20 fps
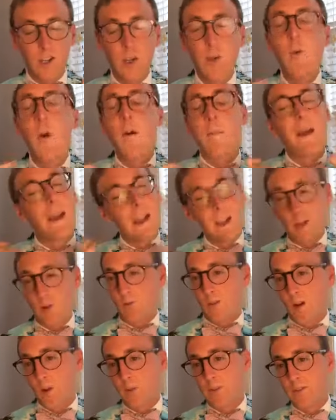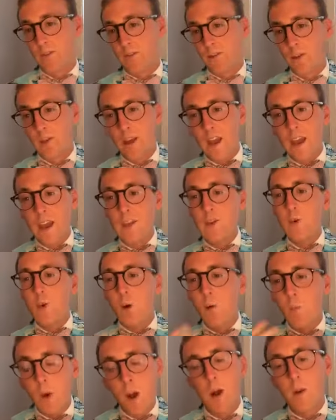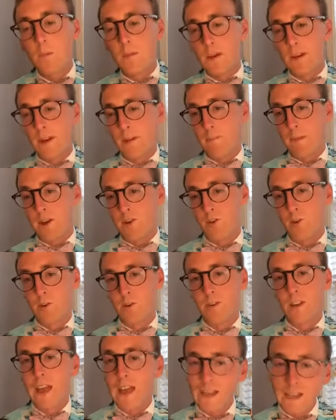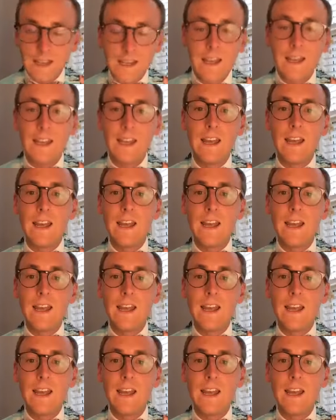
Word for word: You are my heroes, okay? And you are welcome to take my children at any